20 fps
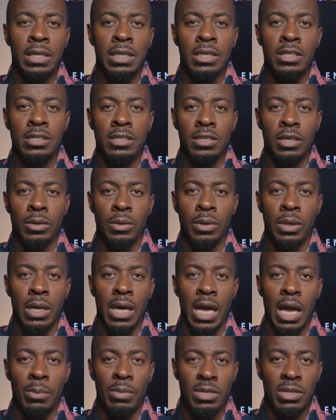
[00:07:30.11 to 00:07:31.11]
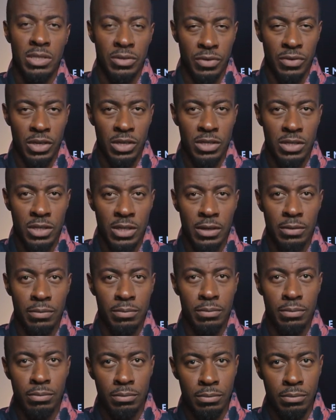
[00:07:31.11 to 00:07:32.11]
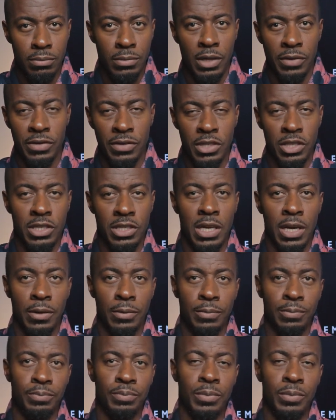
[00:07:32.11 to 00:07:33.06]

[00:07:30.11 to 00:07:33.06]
So Hamleys, if you're listening, give us a shout.